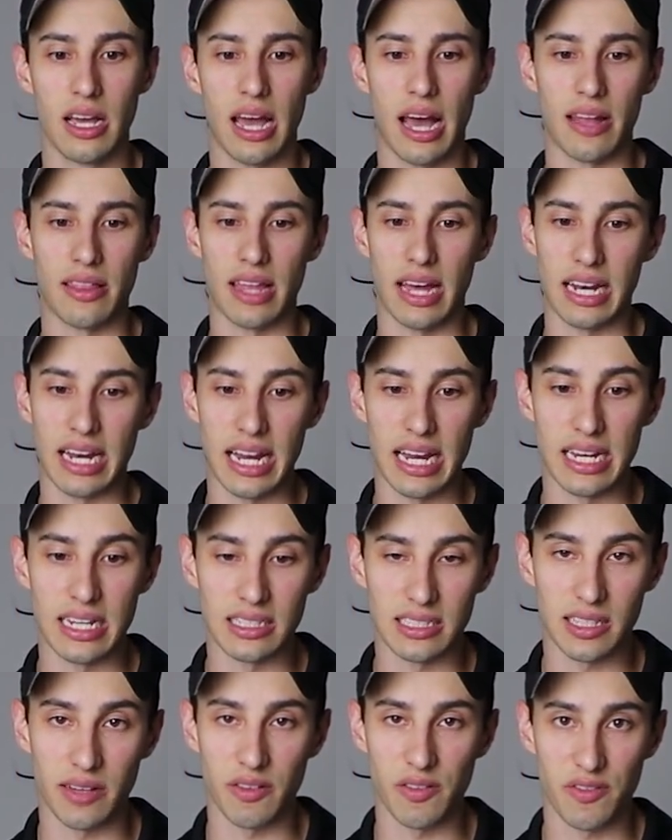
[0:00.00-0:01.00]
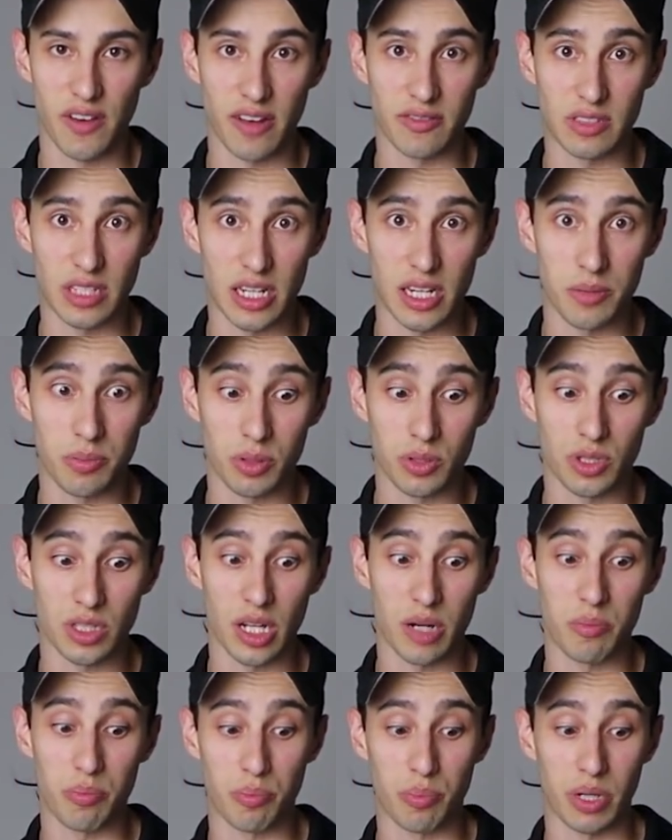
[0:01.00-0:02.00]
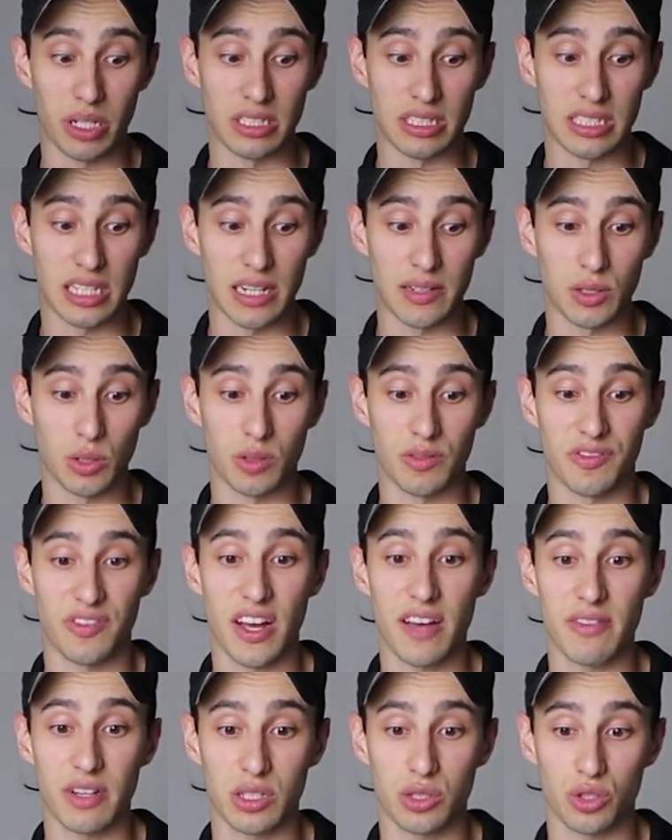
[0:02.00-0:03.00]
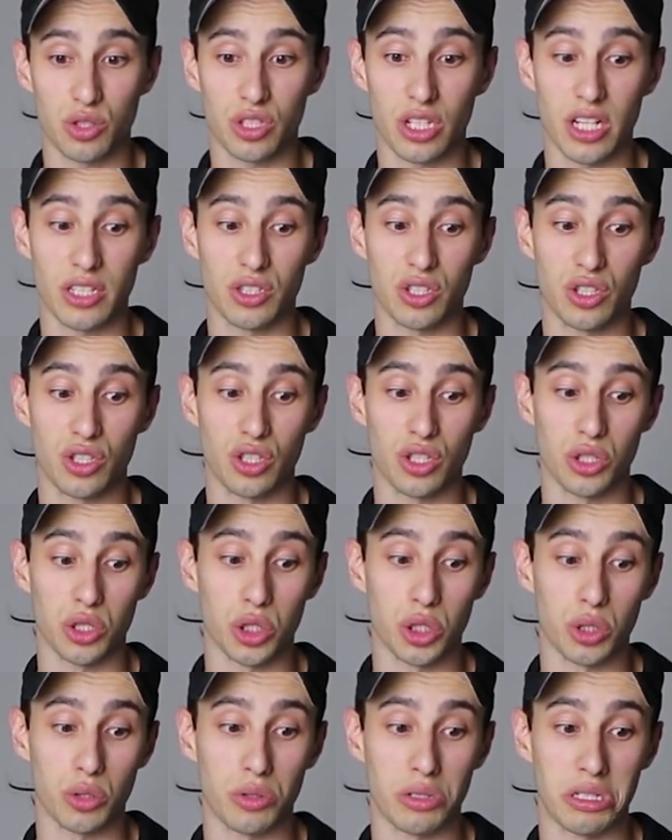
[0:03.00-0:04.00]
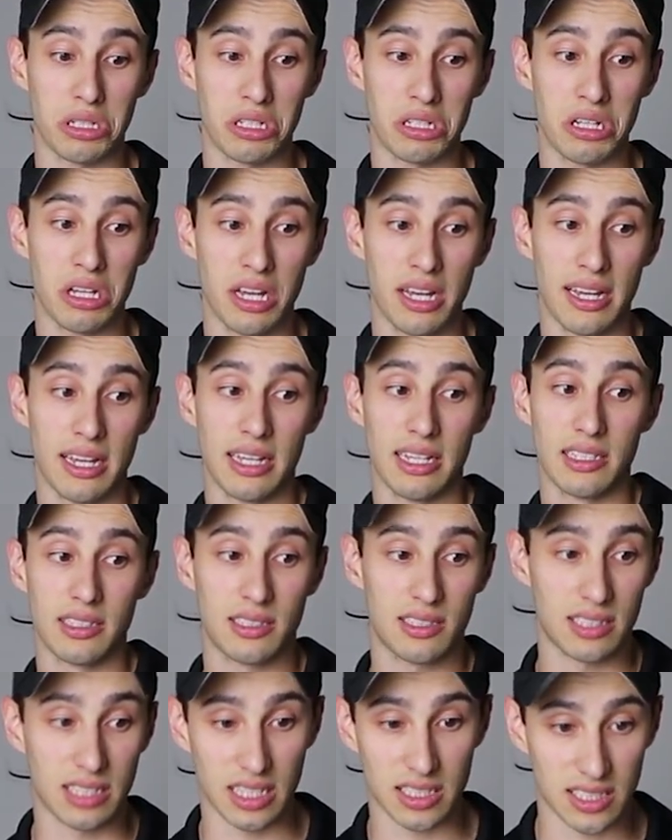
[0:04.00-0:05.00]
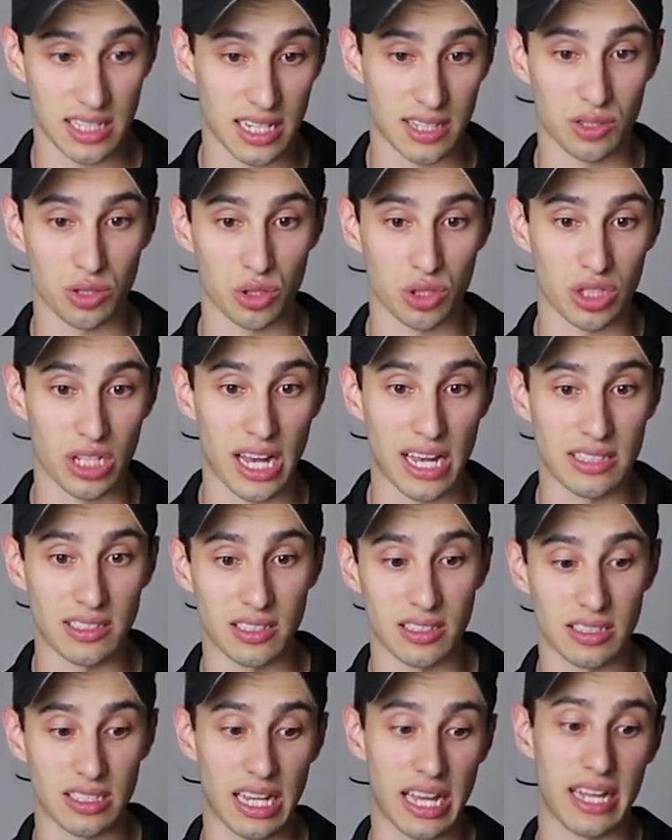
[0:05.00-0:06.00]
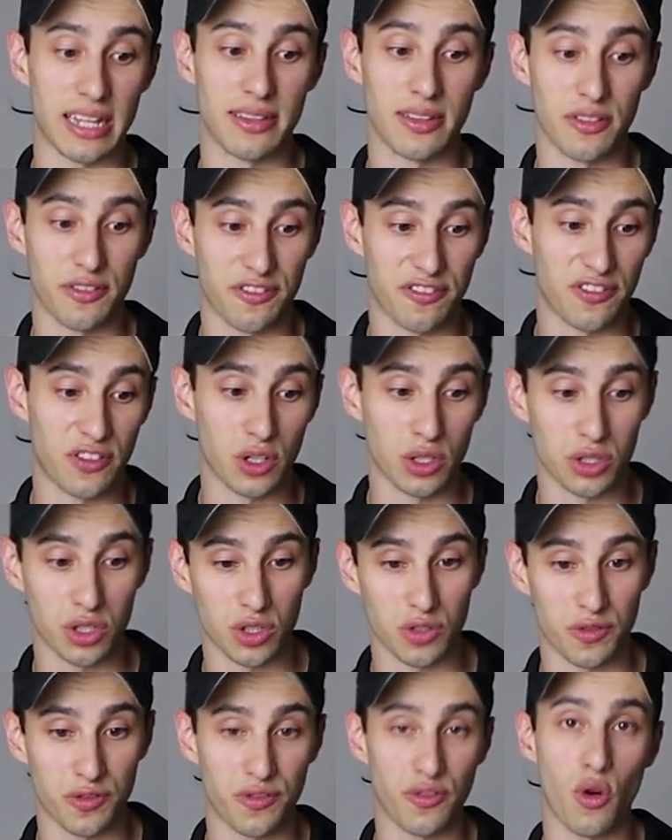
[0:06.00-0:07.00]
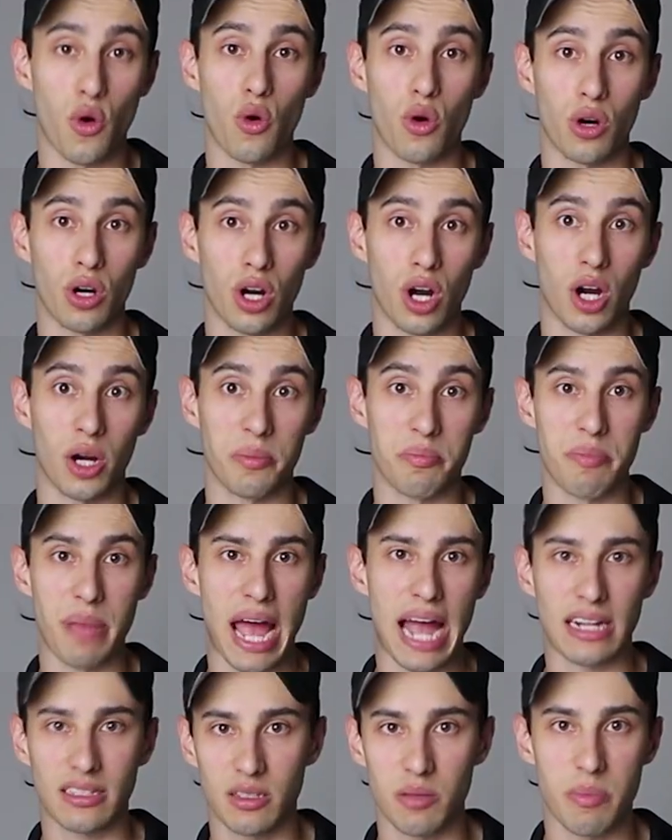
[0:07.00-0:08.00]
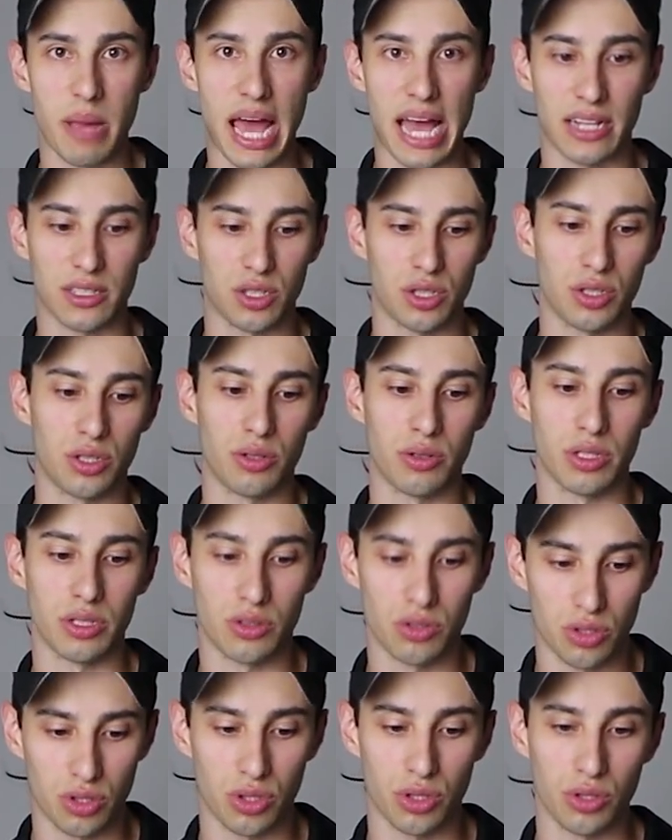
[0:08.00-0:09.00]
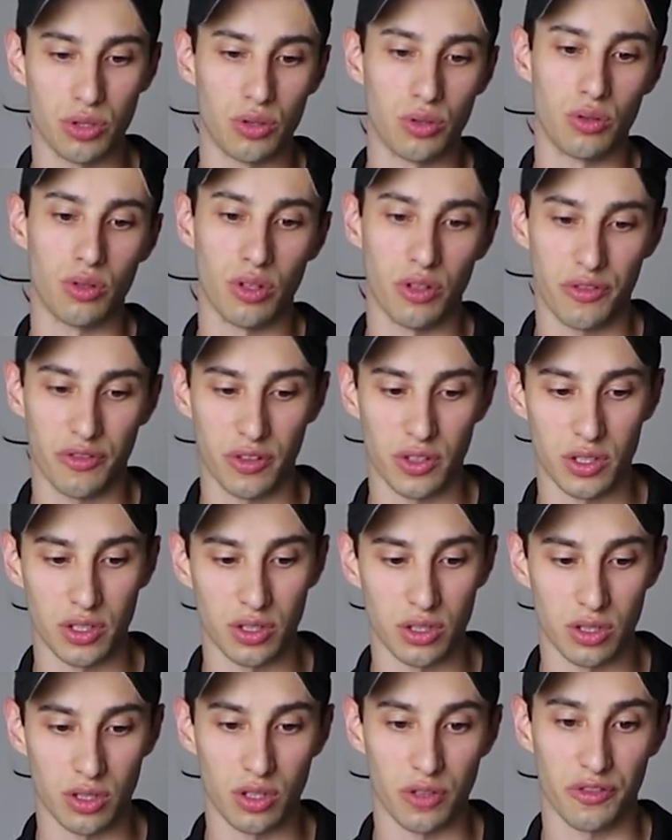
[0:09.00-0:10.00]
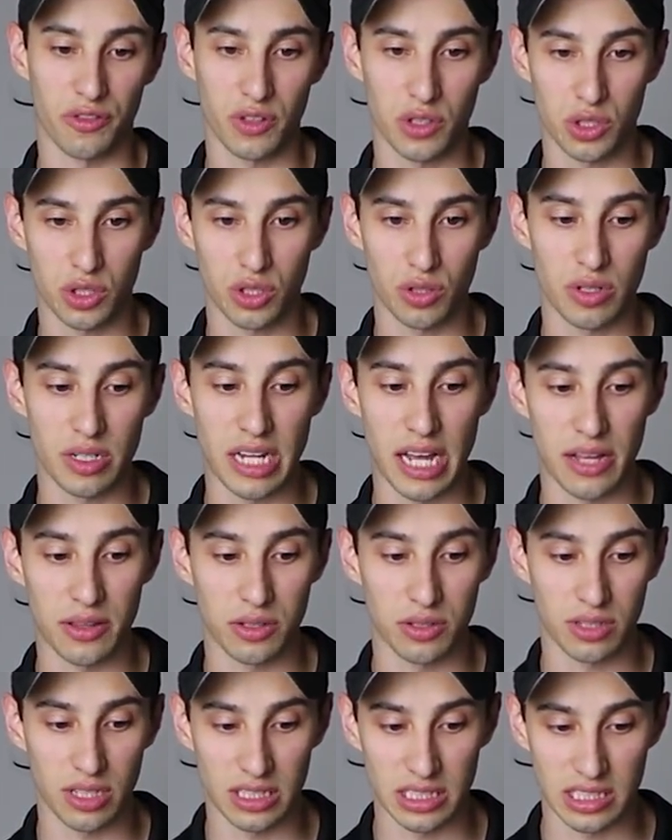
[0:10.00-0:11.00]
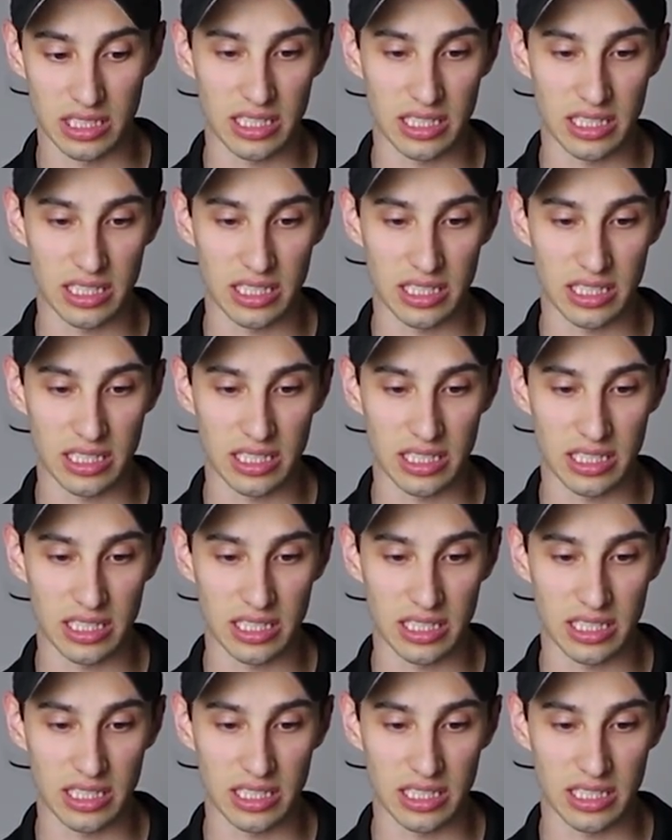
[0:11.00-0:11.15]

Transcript: at that 75 to 80%, but instead of doing 5 exercises, you're doing 6 exercises, and the first 4 are back to back. So you're doing the first 2 together, and then